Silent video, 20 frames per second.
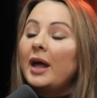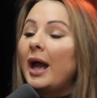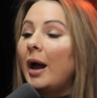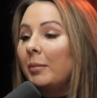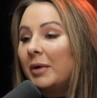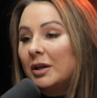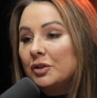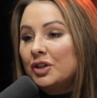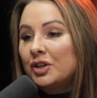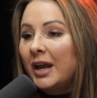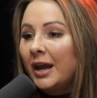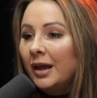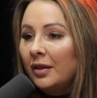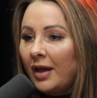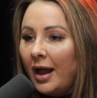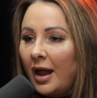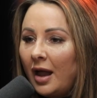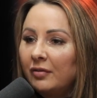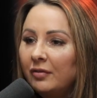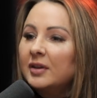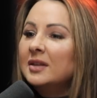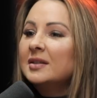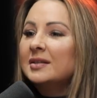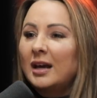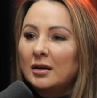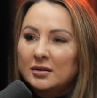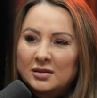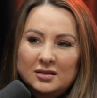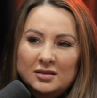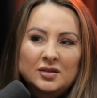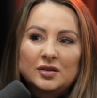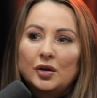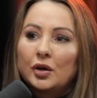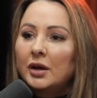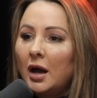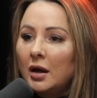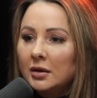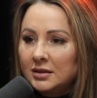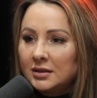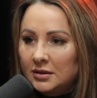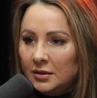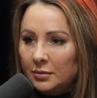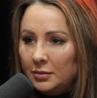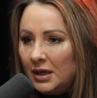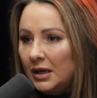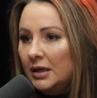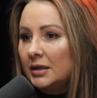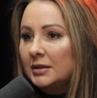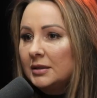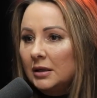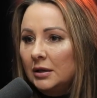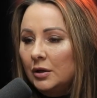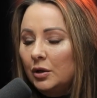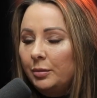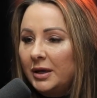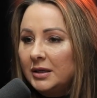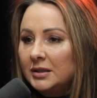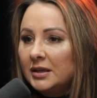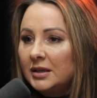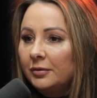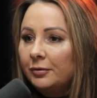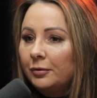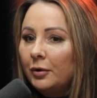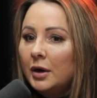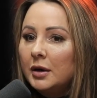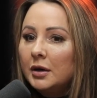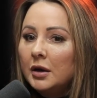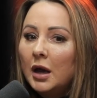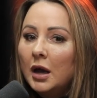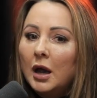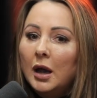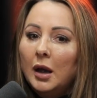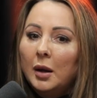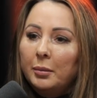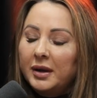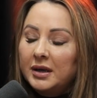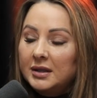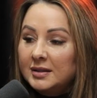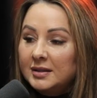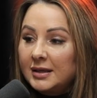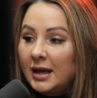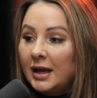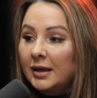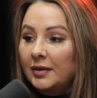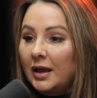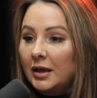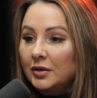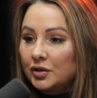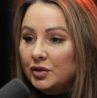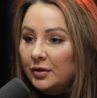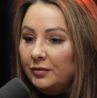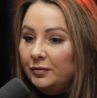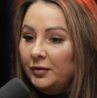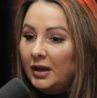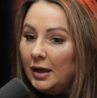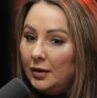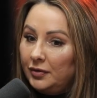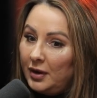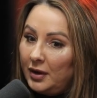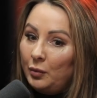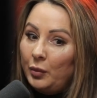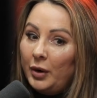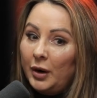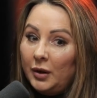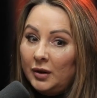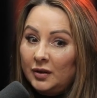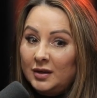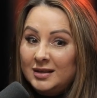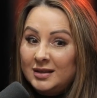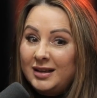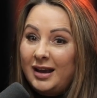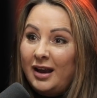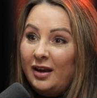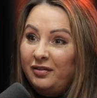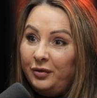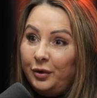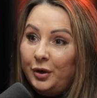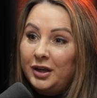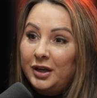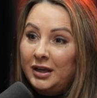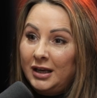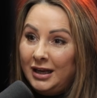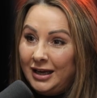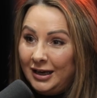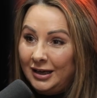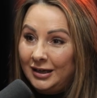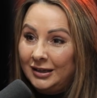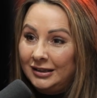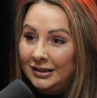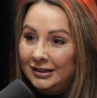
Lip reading: how much hair they have, because ours is so custom, it is a little bit different. But in saying that, don't forget they're wearing this hair for a year.